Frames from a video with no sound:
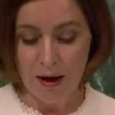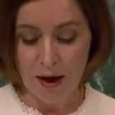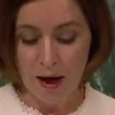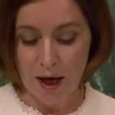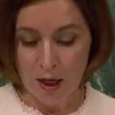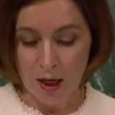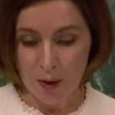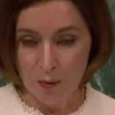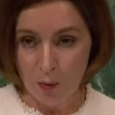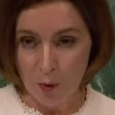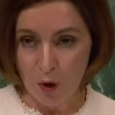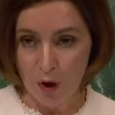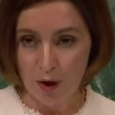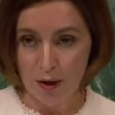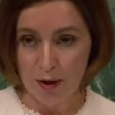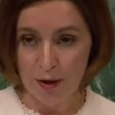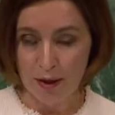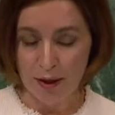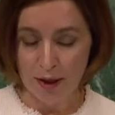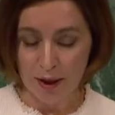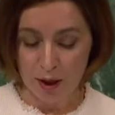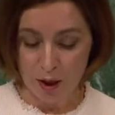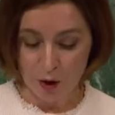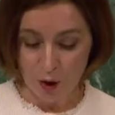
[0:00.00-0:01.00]
and more
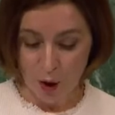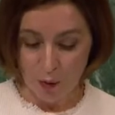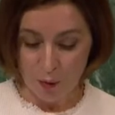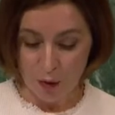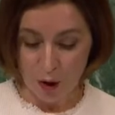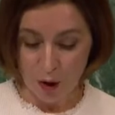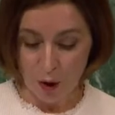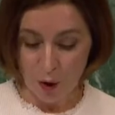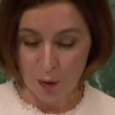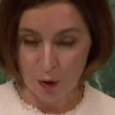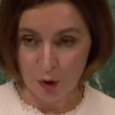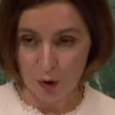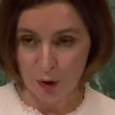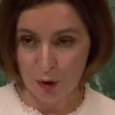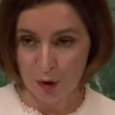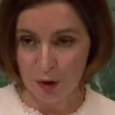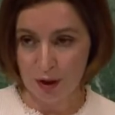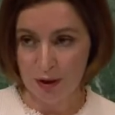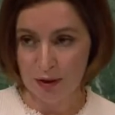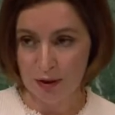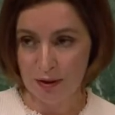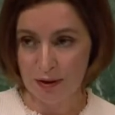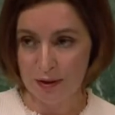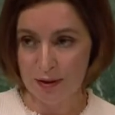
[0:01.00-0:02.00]
economic
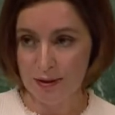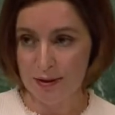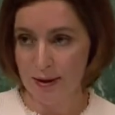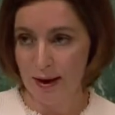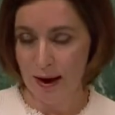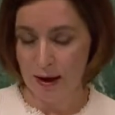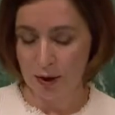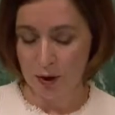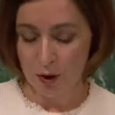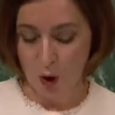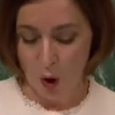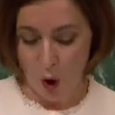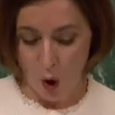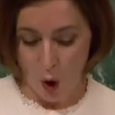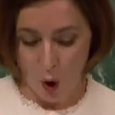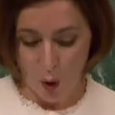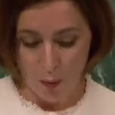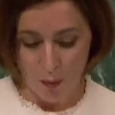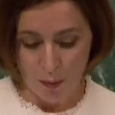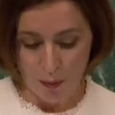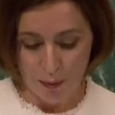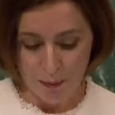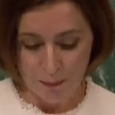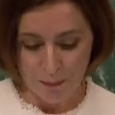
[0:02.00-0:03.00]
opportunities at
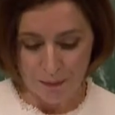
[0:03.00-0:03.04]
home.